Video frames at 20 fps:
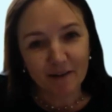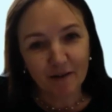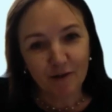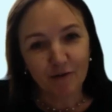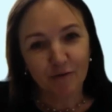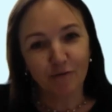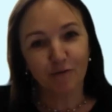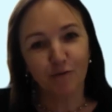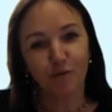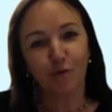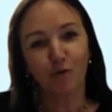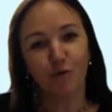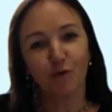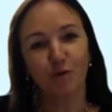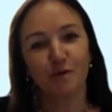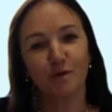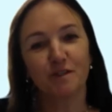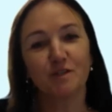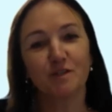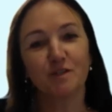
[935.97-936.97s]
for
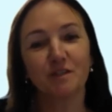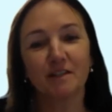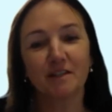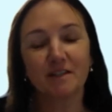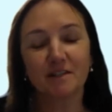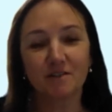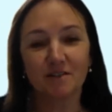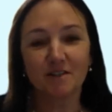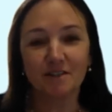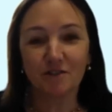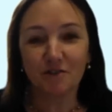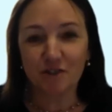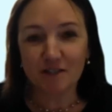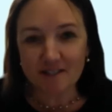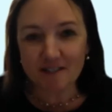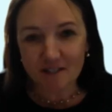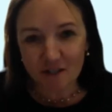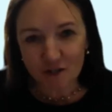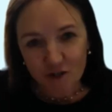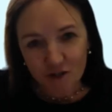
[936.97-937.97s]
digital
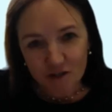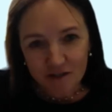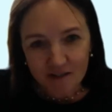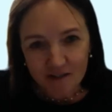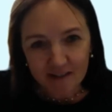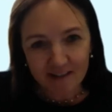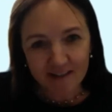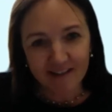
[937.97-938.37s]
transition.